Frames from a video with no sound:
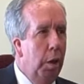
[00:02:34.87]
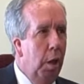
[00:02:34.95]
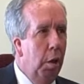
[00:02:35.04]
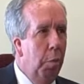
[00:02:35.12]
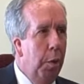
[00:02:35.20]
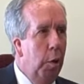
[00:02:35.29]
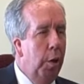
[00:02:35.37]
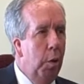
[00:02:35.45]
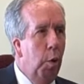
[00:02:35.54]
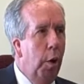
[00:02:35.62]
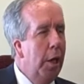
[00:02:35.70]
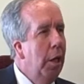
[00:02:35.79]
disability
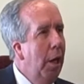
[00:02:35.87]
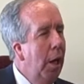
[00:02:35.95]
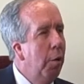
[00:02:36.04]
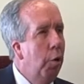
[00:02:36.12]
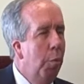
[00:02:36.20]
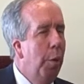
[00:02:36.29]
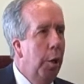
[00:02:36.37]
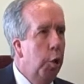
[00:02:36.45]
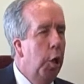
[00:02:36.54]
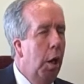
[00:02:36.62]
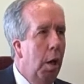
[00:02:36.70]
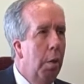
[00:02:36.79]
where I can't do my
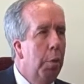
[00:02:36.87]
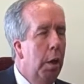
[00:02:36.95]
job.